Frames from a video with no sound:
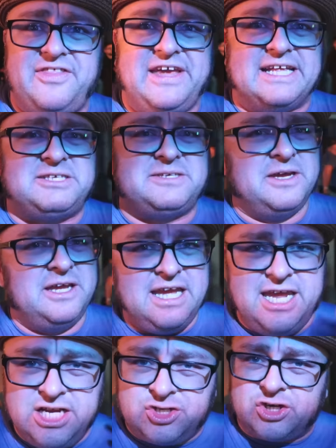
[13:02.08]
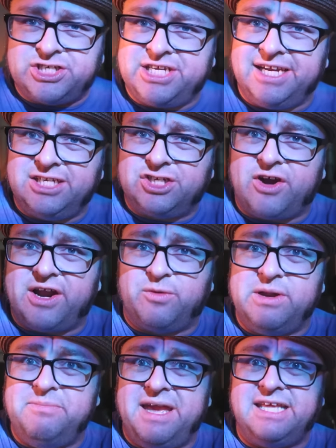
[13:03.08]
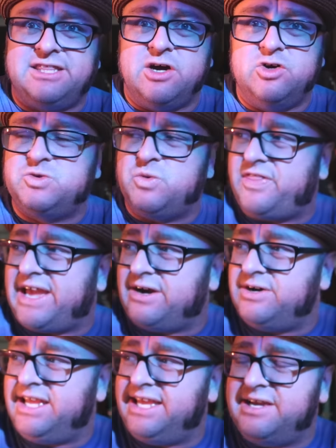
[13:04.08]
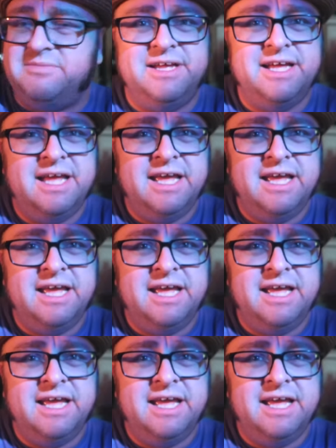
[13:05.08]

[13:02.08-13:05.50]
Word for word: I think it's interesting to try to remake those without him.